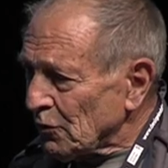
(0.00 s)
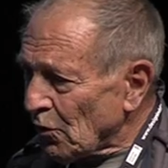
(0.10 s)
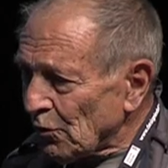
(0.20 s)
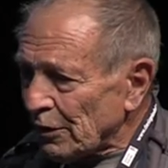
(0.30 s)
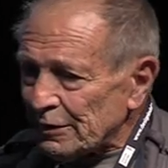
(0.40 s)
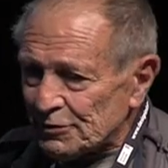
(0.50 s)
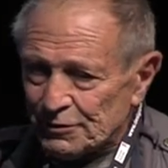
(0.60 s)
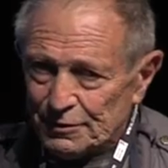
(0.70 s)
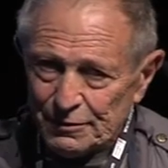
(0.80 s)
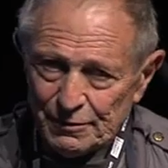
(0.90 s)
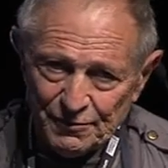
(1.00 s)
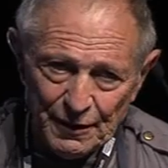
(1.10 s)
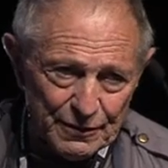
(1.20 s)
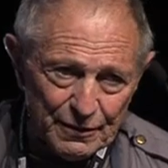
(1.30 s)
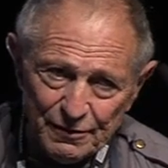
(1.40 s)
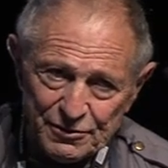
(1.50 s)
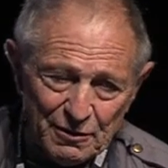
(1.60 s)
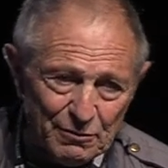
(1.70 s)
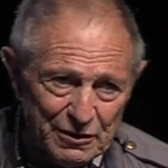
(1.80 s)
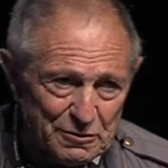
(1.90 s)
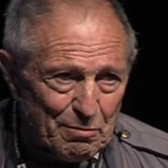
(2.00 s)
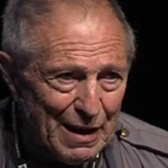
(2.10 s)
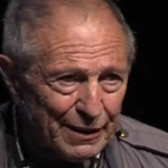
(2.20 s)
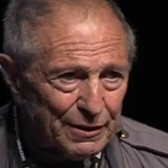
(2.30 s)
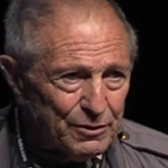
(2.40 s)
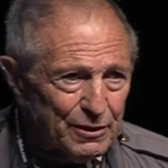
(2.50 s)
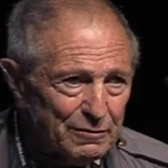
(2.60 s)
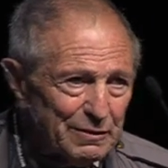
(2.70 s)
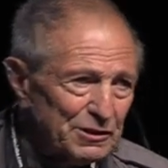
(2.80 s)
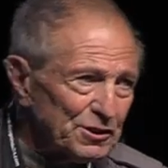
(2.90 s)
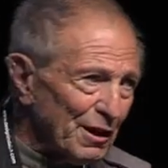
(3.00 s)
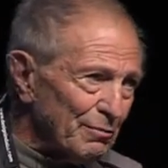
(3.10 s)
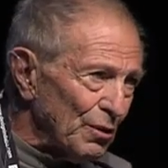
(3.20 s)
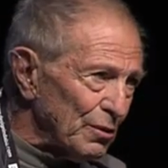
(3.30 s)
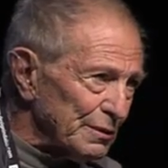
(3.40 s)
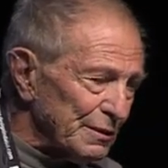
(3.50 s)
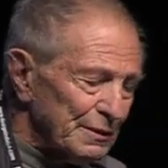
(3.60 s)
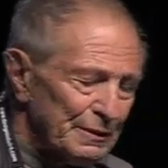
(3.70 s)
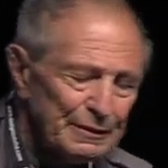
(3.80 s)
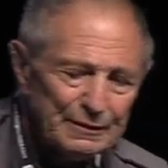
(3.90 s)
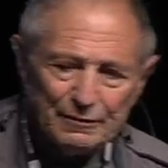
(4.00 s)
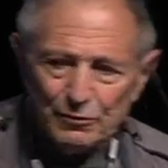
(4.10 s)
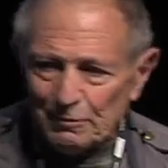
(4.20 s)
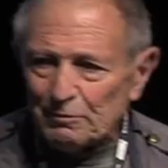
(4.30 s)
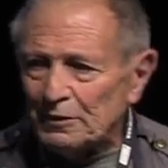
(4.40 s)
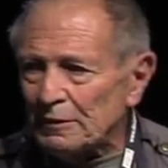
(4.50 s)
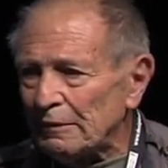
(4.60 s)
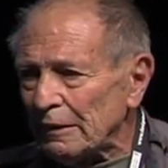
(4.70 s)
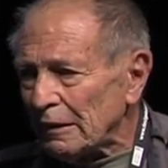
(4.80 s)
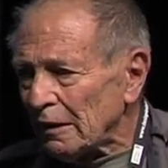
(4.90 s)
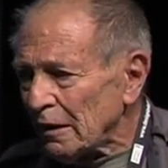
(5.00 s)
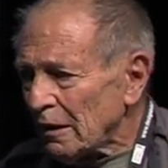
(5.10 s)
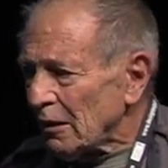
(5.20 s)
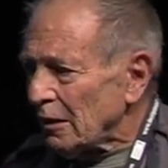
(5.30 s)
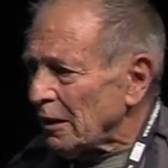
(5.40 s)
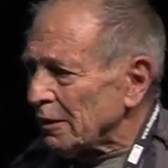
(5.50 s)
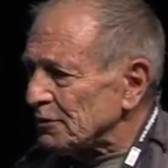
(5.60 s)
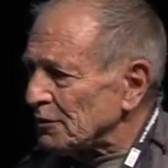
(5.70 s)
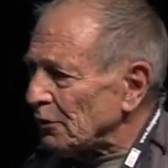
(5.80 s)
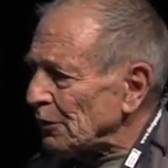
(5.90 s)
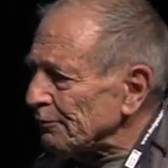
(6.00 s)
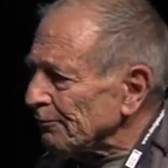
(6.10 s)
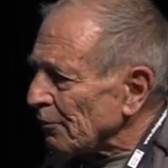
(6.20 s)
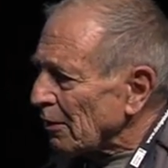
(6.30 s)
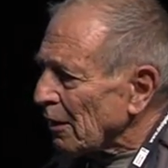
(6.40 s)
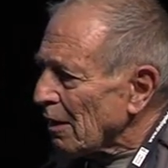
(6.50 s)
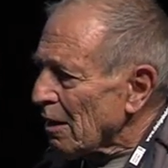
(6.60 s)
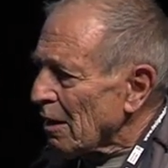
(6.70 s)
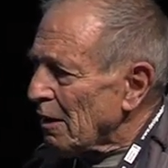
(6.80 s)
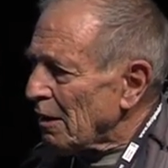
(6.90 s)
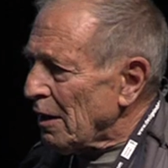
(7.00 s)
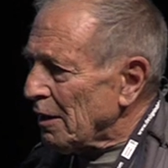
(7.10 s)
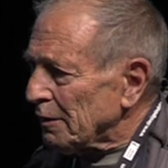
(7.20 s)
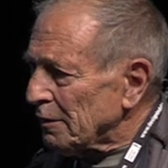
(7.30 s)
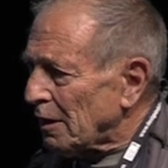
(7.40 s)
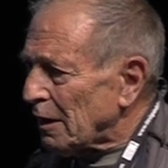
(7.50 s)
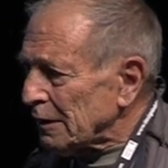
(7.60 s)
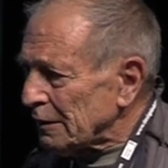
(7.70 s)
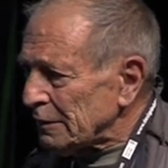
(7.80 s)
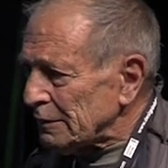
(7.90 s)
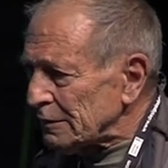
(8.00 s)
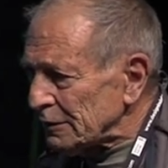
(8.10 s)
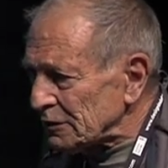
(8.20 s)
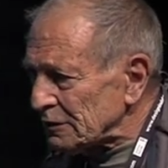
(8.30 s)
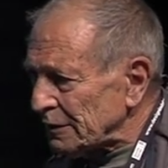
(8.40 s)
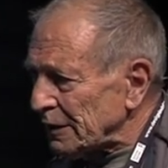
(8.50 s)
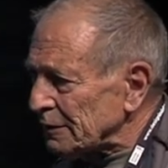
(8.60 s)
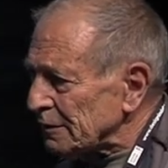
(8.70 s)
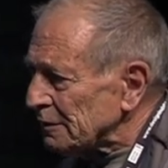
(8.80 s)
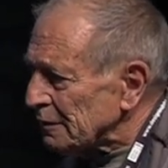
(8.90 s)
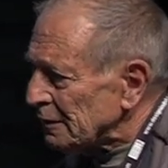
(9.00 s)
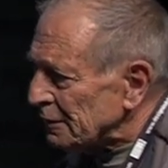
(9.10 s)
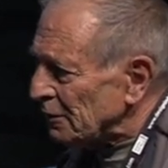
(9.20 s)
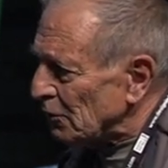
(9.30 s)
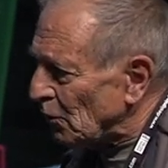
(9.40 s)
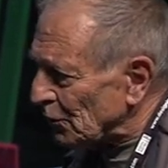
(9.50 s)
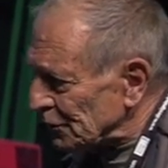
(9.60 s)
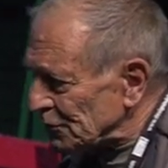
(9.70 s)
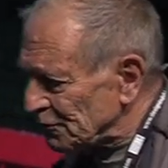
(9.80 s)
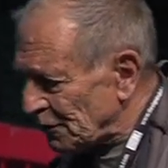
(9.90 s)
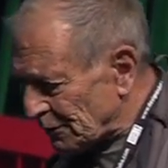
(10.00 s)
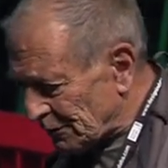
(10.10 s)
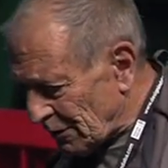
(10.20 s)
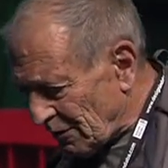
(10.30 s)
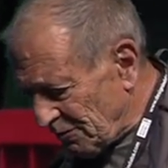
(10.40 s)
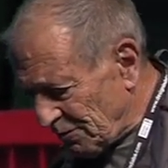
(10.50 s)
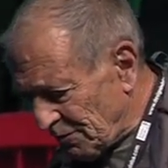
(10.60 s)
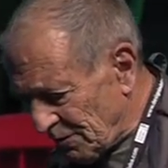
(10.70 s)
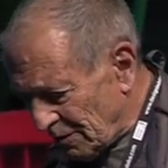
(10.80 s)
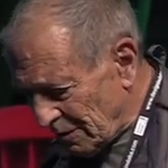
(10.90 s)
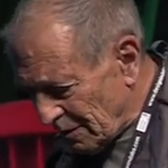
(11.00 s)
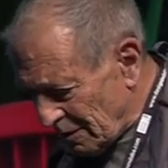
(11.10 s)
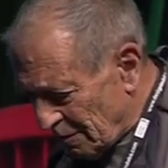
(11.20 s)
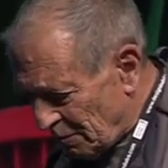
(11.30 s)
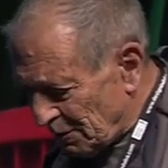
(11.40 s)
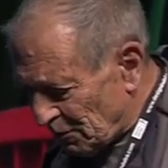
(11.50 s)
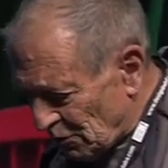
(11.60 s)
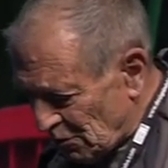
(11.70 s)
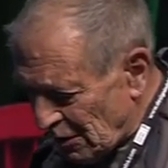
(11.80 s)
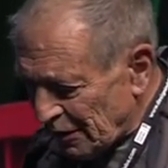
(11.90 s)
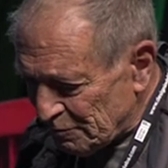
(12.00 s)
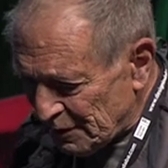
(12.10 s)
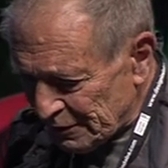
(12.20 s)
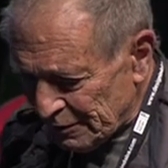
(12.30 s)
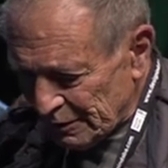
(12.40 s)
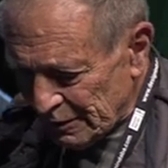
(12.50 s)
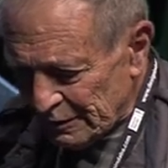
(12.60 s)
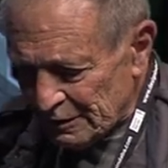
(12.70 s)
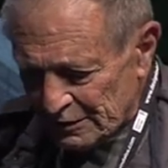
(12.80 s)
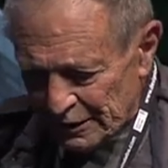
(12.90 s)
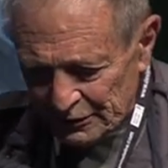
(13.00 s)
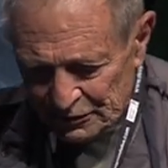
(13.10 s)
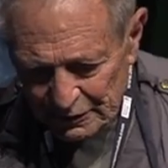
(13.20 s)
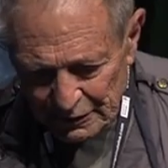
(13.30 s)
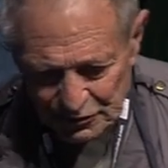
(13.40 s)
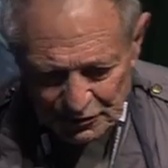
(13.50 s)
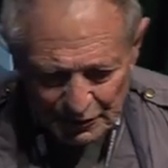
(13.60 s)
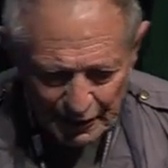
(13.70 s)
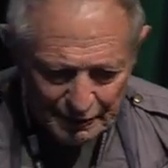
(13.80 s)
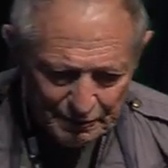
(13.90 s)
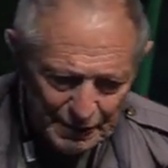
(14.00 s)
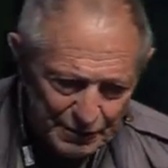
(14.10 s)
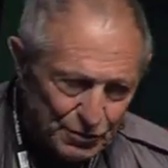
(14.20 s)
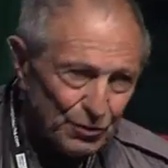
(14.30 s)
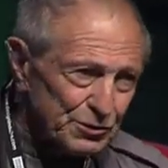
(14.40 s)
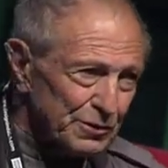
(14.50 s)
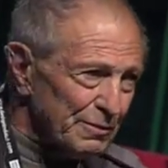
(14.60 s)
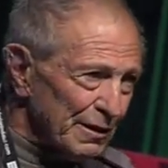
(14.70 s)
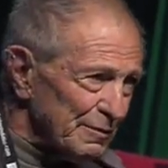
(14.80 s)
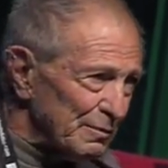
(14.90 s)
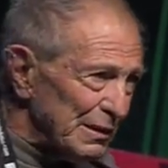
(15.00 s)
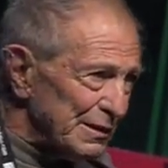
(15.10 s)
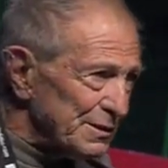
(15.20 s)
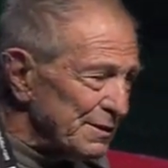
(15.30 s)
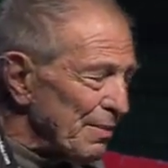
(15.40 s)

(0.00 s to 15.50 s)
call on us to photograph somebody's back who had been shamboked, whipped, and so on. And I, in addition to that, wanted to photograph people who had been in detention and been tortured by the police.